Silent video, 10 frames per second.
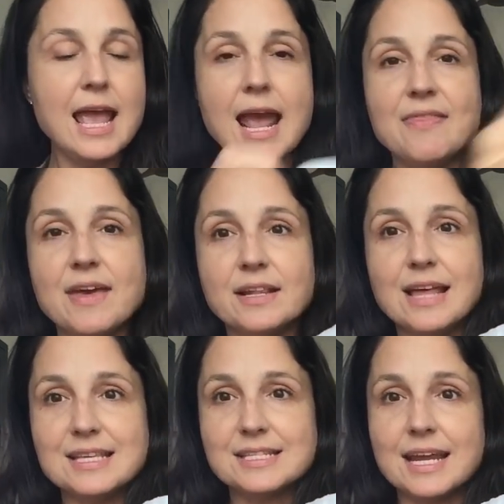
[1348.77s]
and then
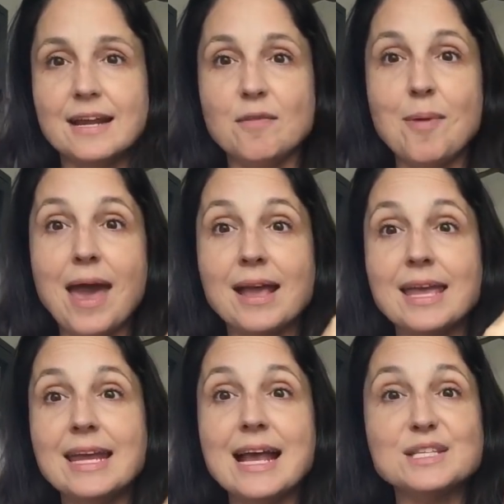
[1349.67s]
elasticated at the back.
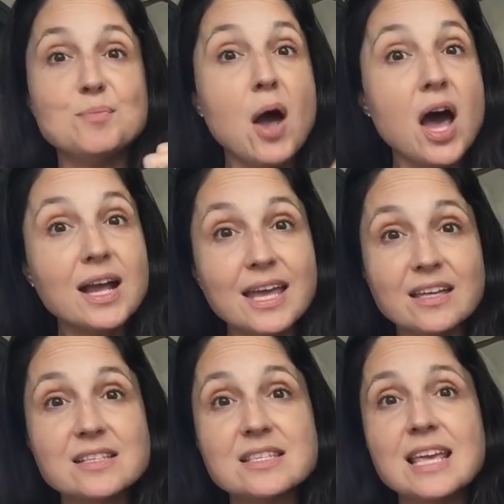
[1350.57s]
It has
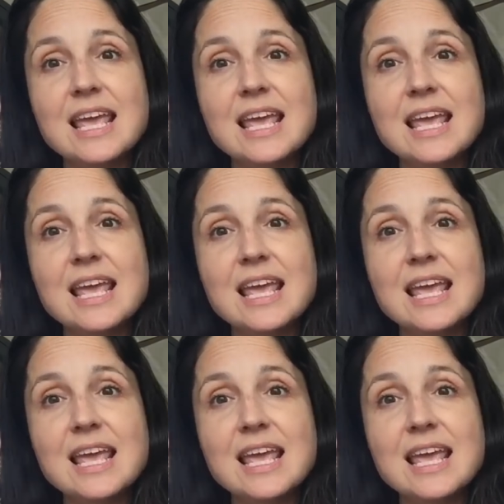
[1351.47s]
pockets.